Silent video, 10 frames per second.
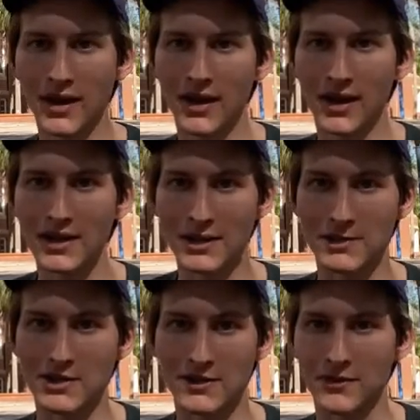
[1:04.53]
and
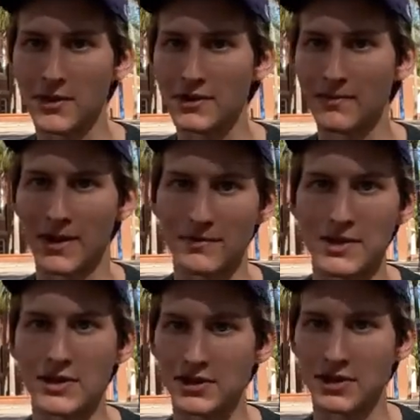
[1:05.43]
especially for those in my
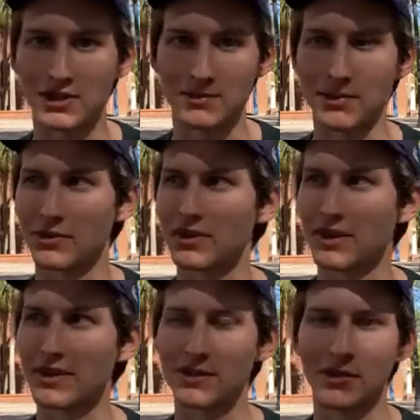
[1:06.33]
major, such as political science,